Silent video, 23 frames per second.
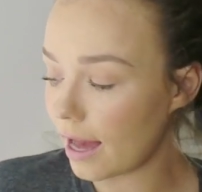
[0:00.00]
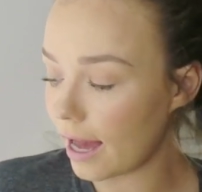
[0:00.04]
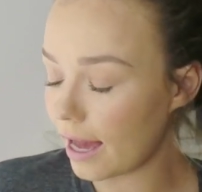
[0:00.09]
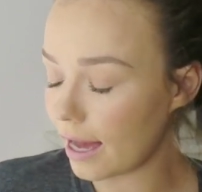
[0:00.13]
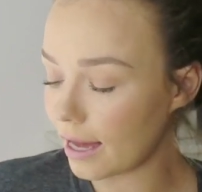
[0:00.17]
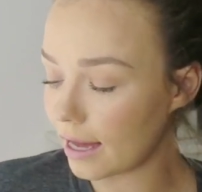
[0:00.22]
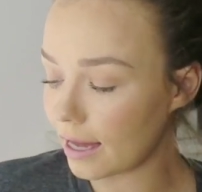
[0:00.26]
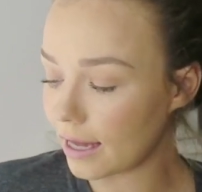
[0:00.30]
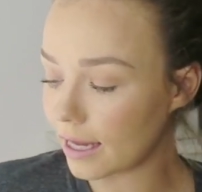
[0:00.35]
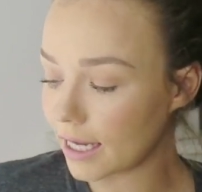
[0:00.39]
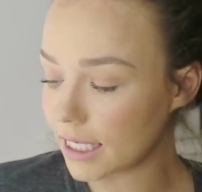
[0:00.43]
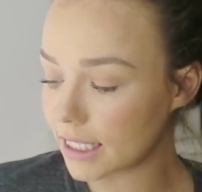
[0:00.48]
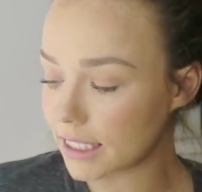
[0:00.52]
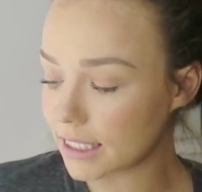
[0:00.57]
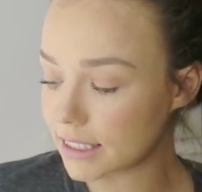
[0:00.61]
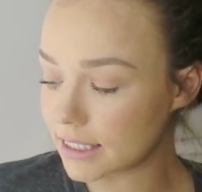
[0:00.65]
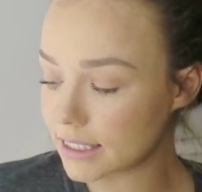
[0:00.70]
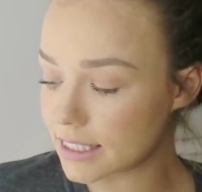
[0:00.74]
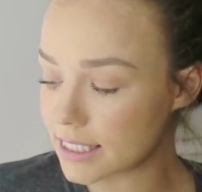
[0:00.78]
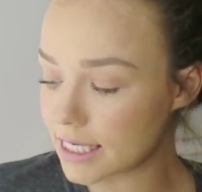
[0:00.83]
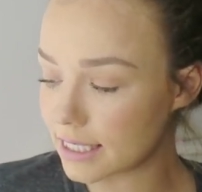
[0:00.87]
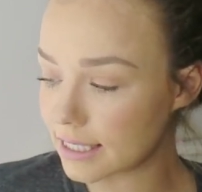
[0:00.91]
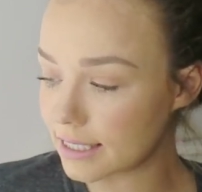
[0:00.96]

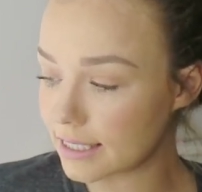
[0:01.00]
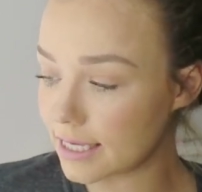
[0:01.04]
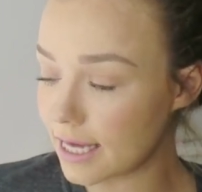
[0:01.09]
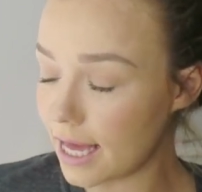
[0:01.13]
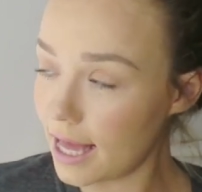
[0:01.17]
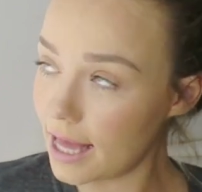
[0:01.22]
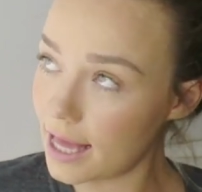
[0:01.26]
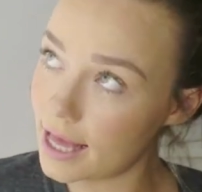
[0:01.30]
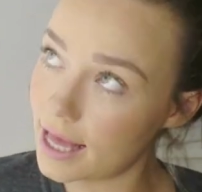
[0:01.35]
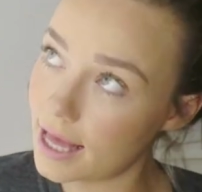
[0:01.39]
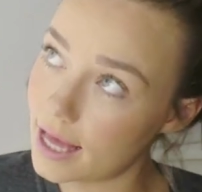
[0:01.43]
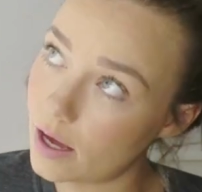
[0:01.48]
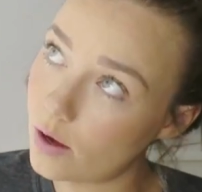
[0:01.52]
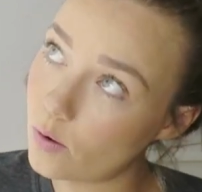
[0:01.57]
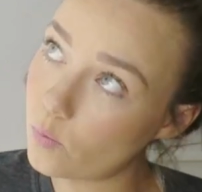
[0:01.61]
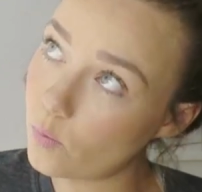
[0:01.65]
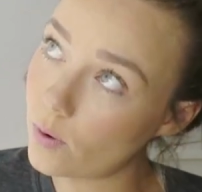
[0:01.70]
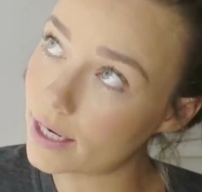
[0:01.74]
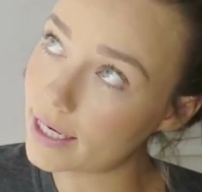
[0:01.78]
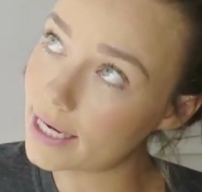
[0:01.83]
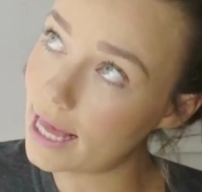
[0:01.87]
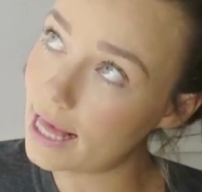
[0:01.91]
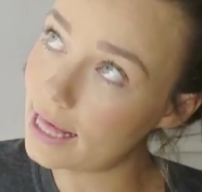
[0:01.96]
And yeah,
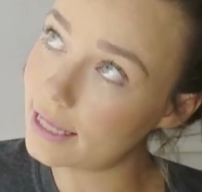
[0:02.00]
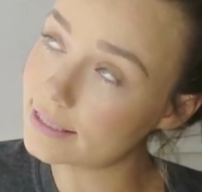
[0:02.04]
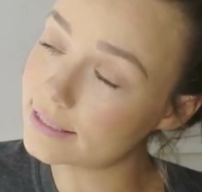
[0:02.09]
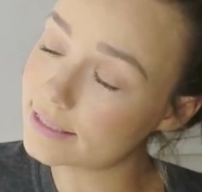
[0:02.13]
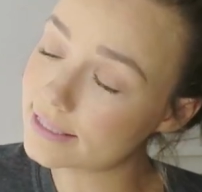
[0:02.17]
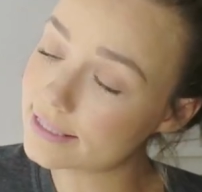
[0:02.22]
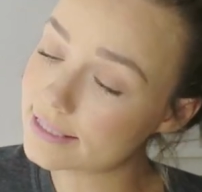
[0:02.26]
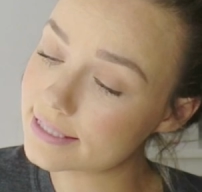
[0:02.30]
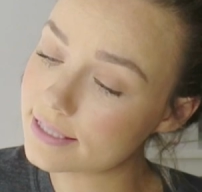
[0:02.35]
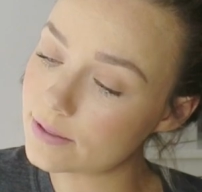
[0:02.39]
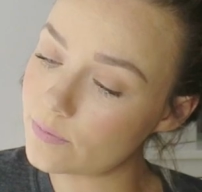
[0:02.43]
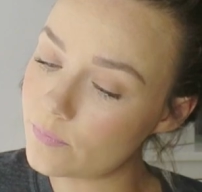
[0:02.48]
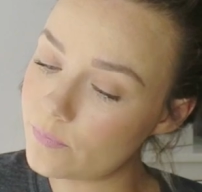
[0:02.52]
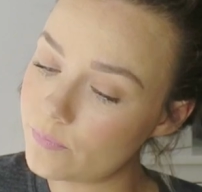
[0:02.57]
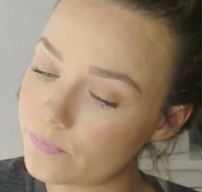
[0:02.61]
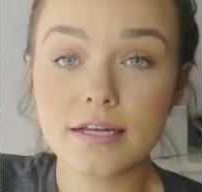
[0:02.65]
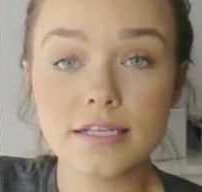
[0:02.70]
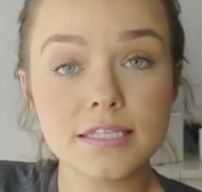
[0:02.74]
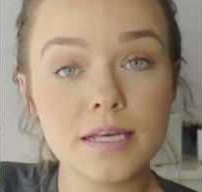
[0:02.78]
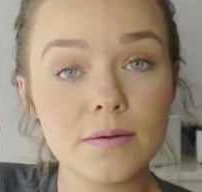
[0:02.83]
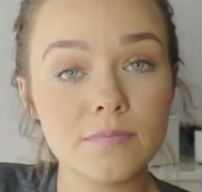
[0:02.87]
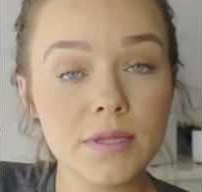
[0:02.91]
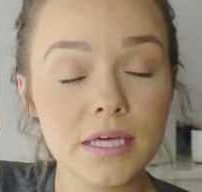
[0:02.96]
what else?
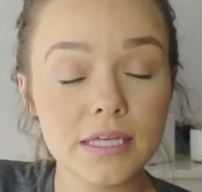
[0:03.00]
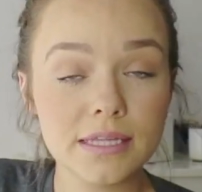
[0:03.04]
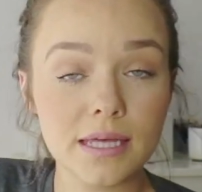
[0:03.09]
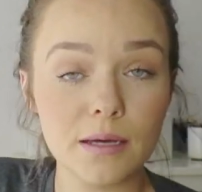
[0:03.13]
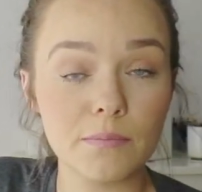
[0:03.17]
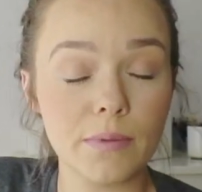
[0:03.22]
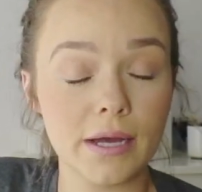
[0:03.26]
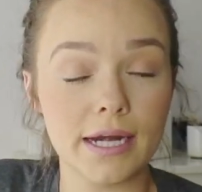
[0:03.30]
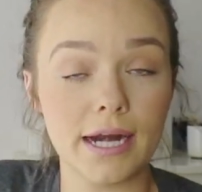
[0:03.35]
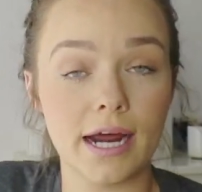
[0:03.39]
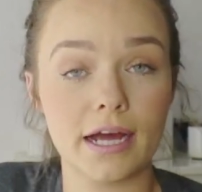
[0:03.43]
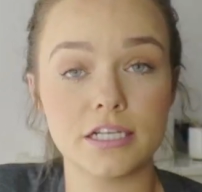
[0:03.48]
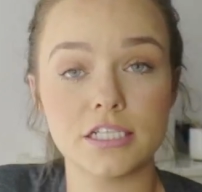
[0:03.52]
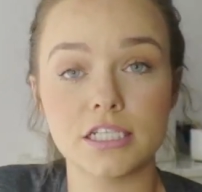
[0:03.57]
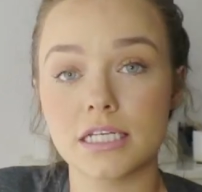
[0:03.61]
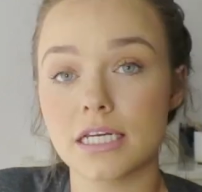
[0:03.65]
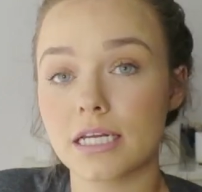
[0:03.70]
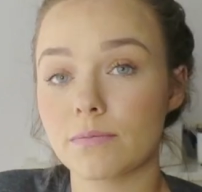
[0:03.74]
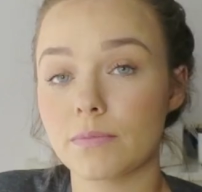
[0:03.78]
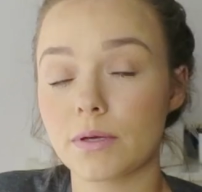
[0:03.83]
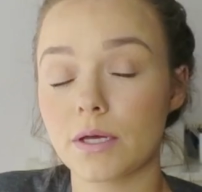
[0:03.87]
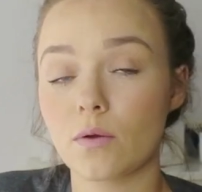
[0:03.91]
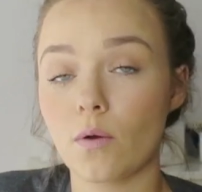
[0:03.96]
Something that might
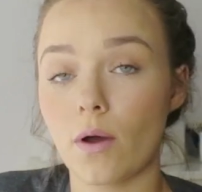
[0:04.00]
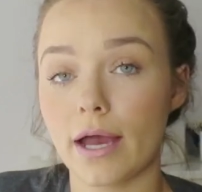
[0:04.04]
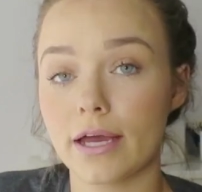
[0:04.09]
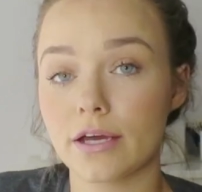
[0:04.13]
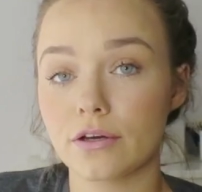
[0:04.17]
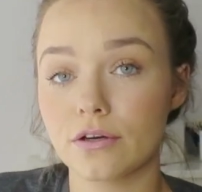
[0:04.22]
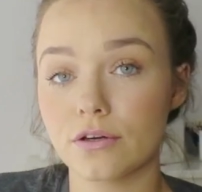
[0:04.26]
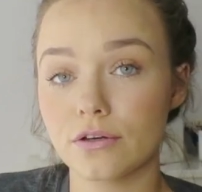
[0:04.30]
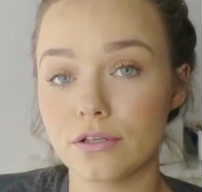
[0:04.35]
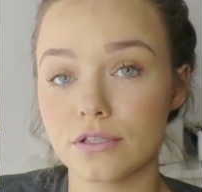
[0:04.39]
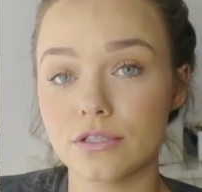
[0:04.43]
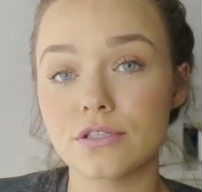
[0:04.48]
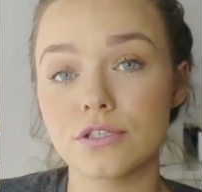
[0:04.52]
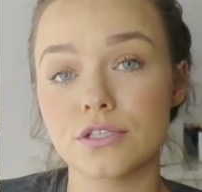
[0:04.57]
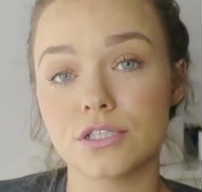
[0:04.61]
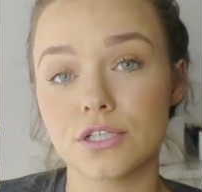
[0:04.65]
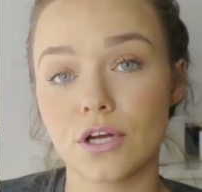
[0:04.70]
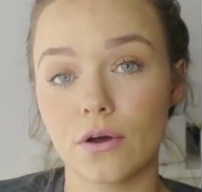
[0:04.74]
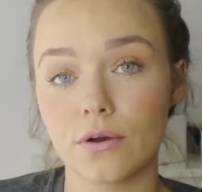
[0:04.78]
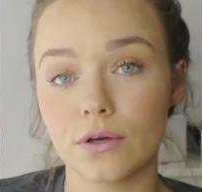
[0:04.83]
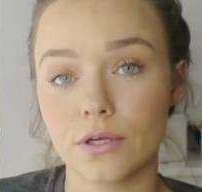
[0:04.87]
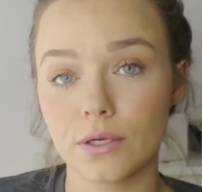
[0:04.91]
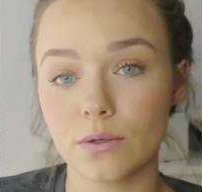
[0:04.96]
actually be quite cool to
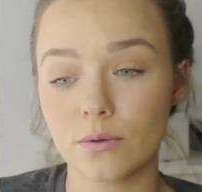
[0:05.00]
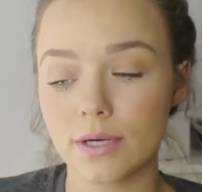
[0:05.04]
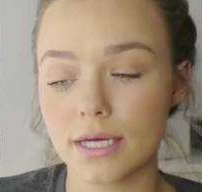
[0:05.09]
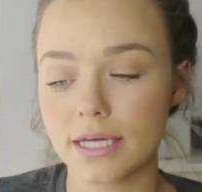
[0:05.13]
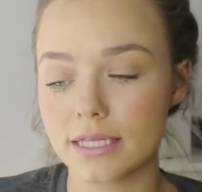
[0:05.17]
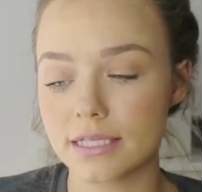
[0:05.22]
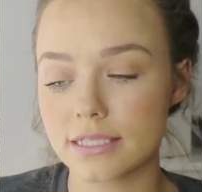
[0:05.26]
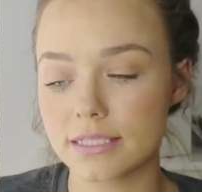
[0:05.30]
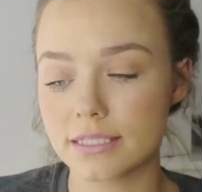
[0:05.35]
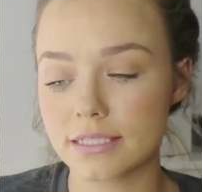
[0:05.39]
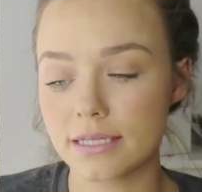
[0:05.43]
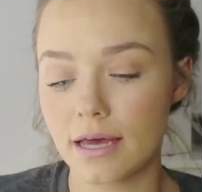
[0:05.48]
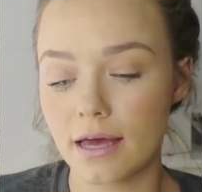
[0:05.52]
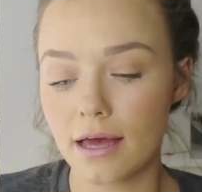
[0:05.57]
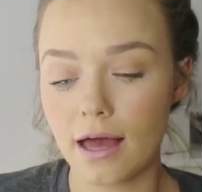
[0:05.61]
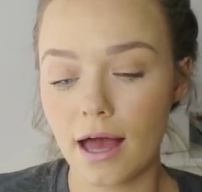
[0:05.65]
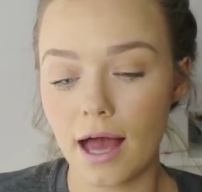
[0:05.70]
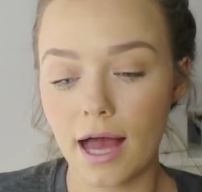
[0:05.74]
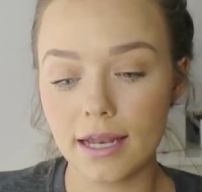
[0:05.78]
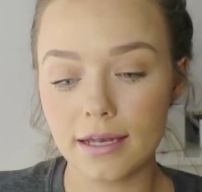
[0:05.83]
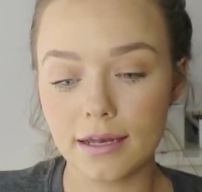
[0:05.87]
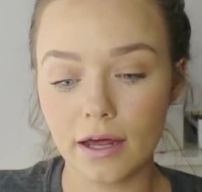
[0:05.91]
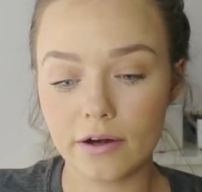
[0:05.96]
show you is
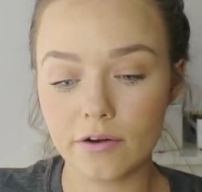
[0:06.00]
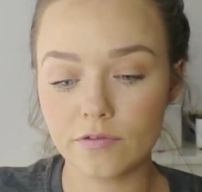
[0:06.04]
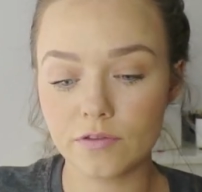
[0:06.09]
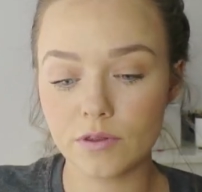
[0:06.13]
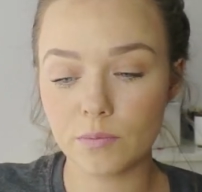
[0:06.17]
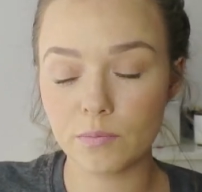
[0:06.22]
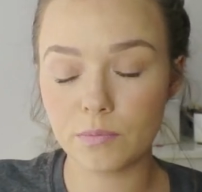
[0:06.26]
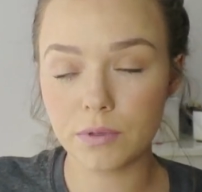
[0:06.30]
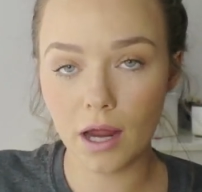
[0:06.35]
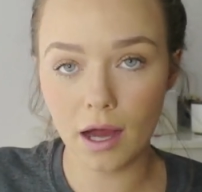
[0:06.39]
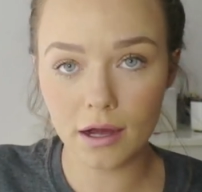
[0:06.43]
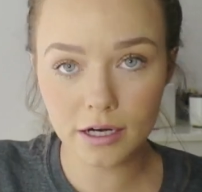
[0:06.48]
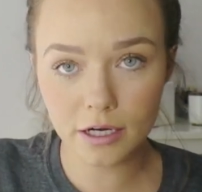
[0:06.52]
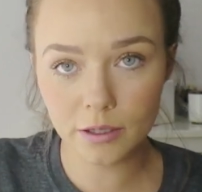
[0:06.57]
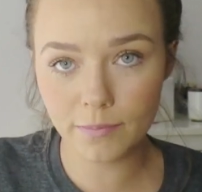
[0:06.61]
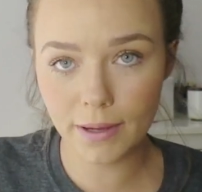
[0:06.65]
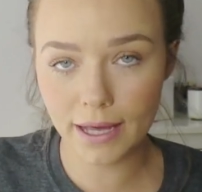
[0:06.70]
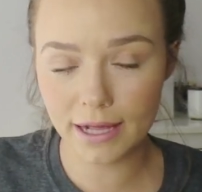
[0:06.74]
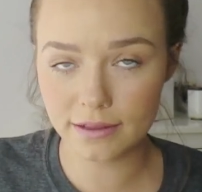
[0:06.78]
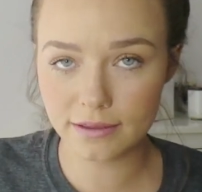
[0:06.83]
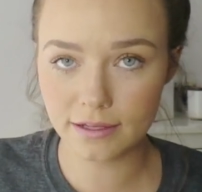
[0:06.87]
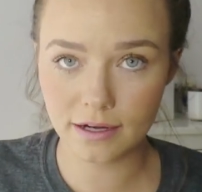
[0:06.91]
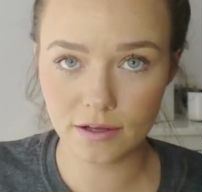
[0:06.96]
a lot of the blogger
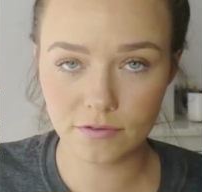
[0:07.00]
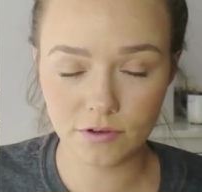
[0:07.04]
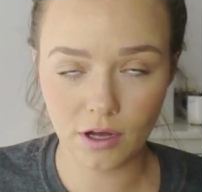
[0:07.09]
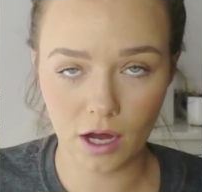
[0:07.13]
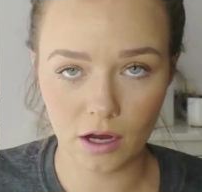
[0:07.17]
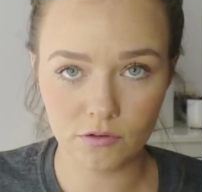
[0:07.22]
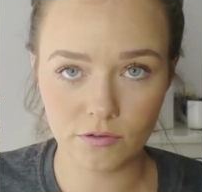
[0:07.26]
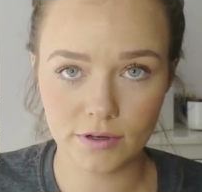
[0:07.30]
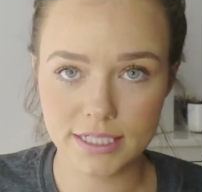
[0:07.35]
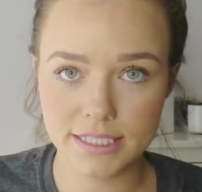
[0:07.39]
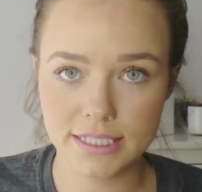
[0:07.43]
mail that I've got